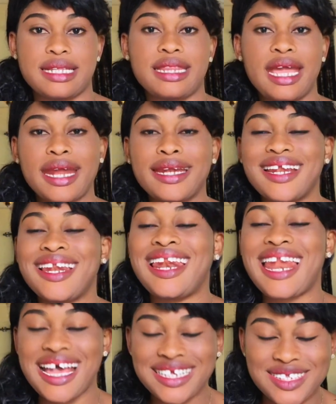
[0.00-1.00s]
Then the
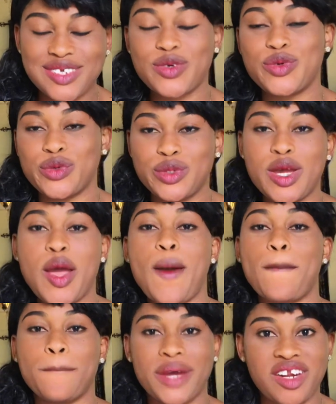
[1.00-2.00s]
last good
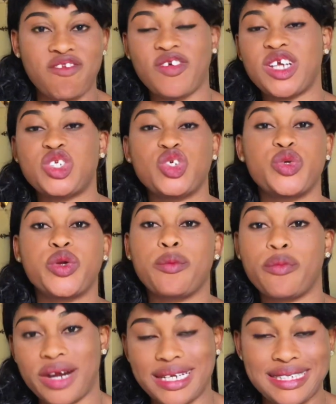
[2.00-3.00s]
manufacturing
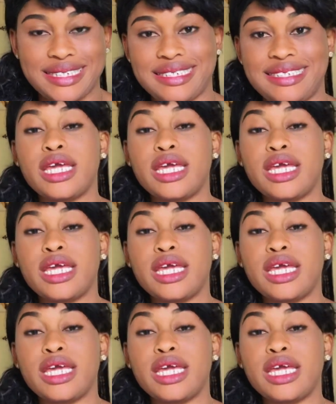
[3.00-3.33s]
practice